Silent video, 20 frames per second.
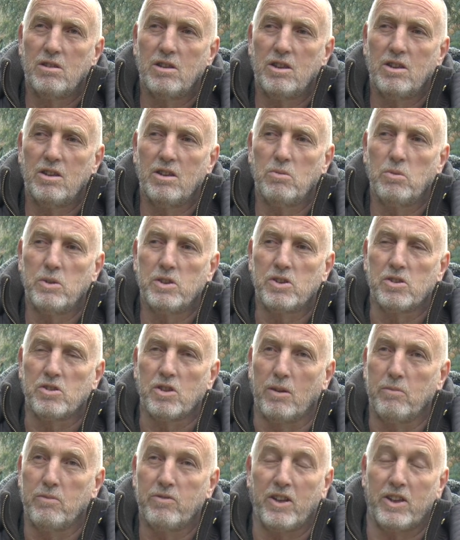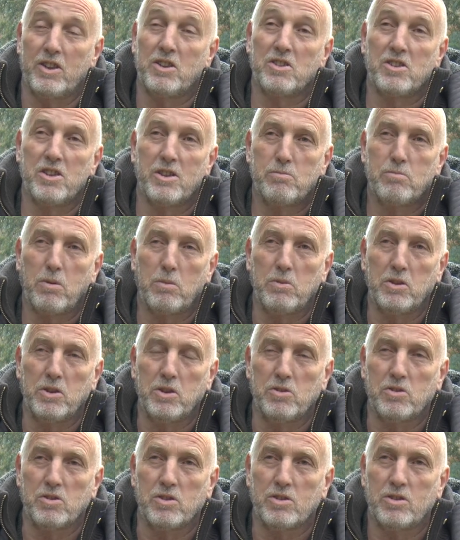in the winter time. In fact, I'd say it's probably
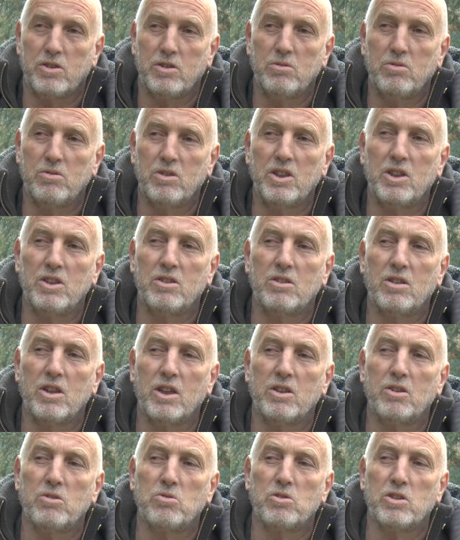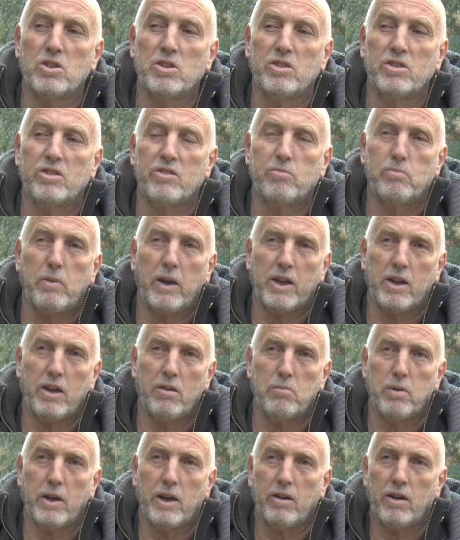useless. You need an alternative
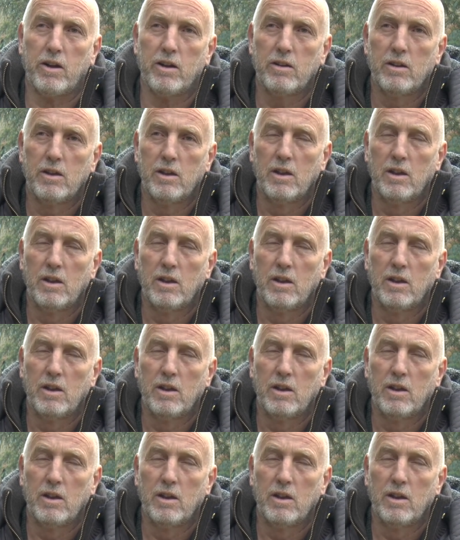backup power.